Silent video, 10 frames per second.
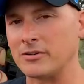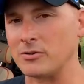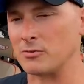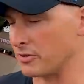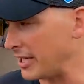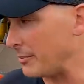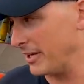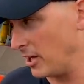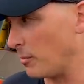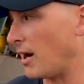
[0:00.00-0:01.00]
to keep a
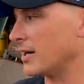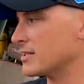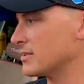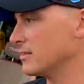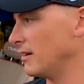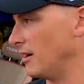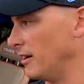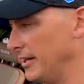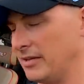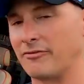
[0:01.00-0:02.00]
gearbox
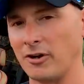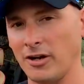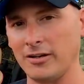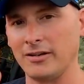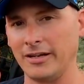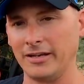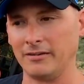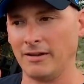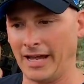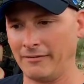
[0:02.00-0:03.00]
in the front
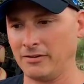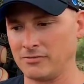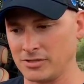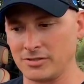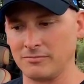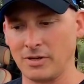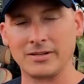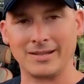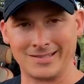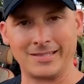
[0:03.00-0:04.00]
and have it just
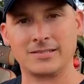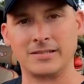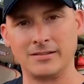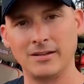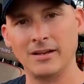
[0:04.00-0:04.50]
assisted,